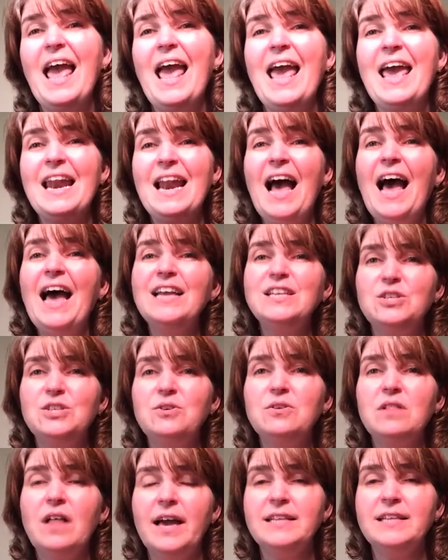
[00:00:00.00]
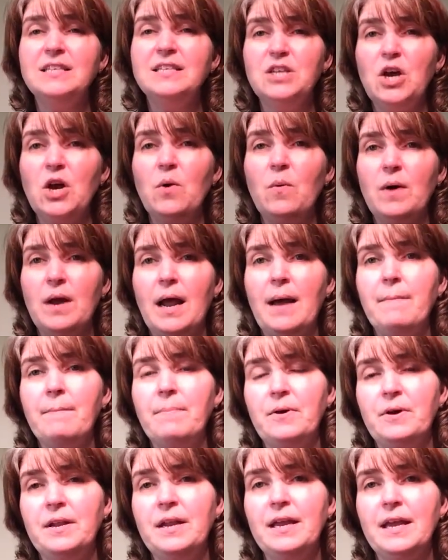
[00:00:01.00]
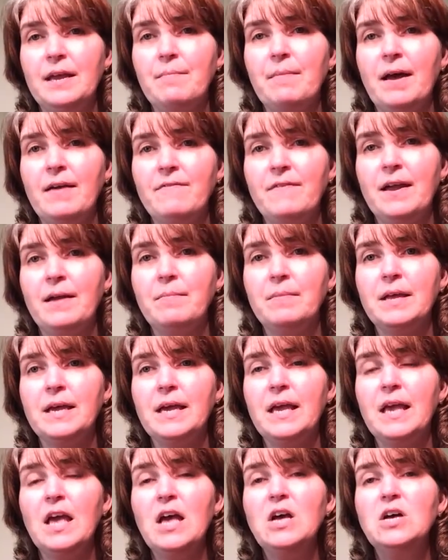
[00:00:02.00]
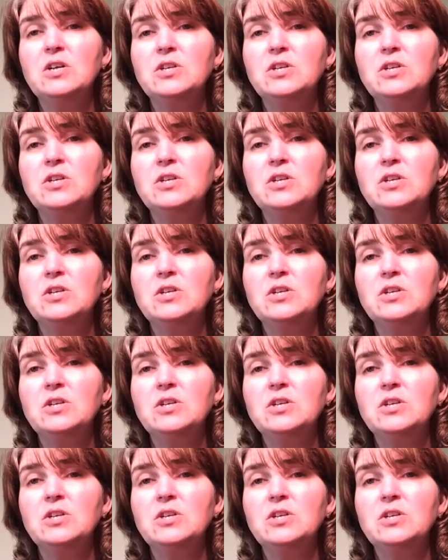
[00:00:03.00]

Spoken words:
And I do like to know what I'm putting in my family.